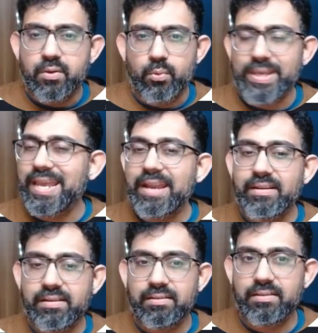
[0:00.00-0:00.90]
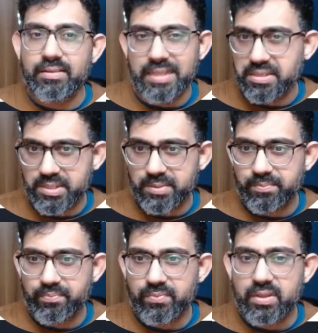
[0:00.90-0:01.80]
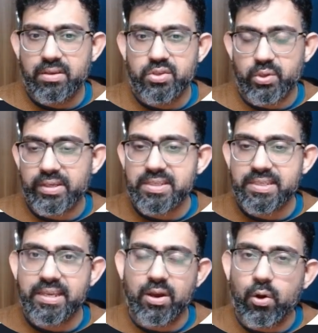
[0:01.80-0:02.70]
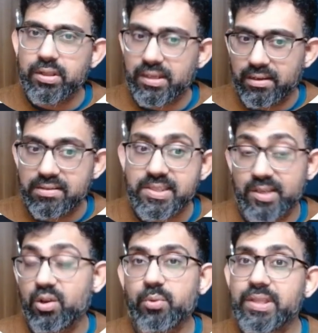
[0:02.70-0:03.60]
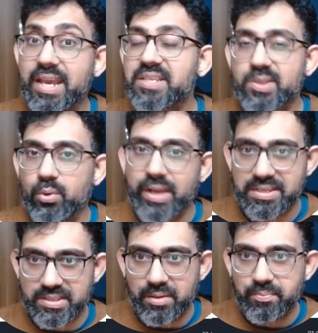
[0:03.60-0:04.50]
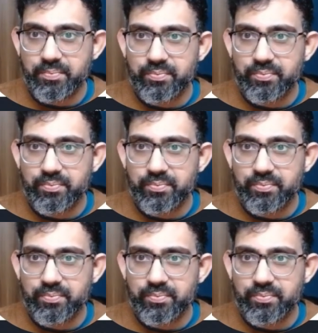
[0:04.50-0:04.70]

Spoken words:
We get this. So you can see all the colors along with the hex code has come.